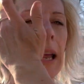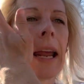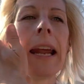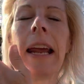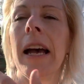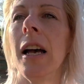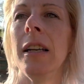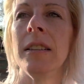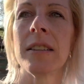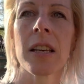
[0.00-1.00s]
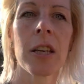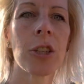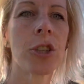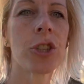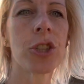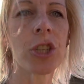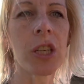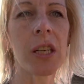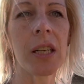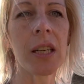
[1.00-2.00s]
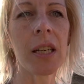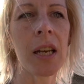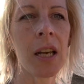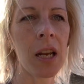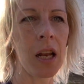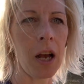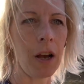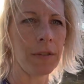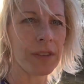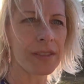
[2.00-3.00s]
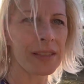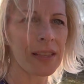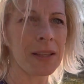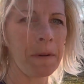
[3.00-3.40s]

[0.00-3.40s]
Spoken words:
and she obviously